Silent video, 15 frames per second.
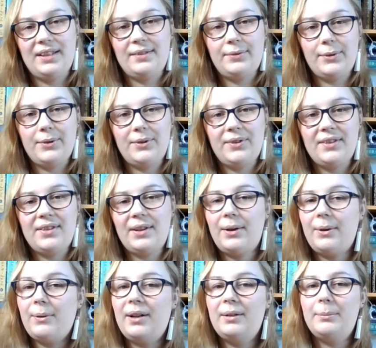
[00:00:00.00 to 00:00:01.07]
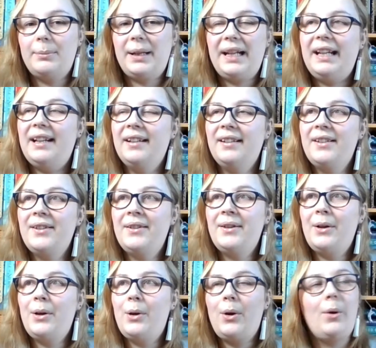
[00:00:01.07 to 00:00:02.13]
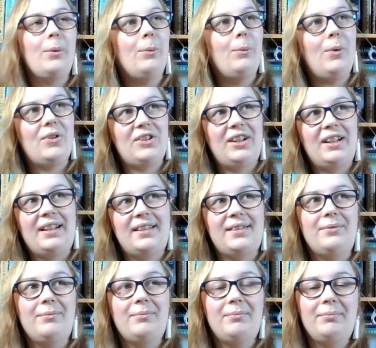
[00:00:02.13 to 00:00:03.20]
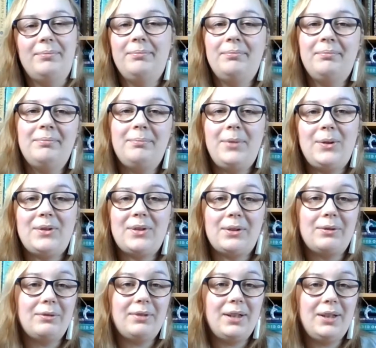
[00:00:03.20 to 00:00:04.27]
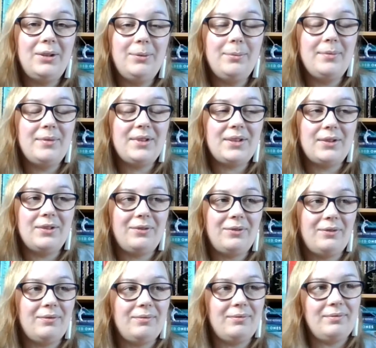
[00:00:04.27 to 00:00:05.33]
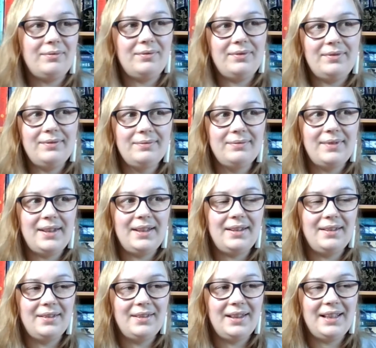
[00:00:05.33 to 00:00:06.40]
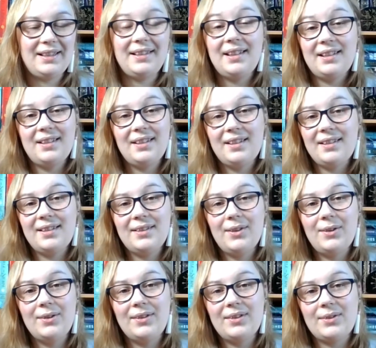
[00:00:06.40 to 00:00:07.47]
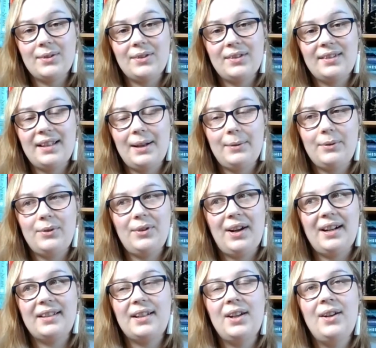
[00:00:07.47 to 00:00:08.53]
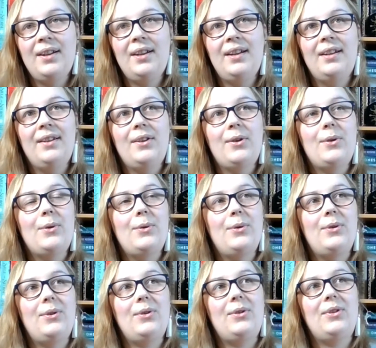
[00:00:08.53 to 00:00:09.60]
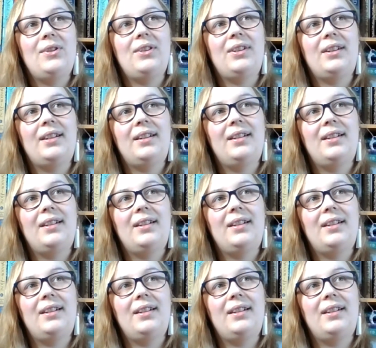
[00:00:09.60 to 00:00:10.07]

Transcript: is for. So I'll be watching some musical films or listening to the songs or the soundtrack, or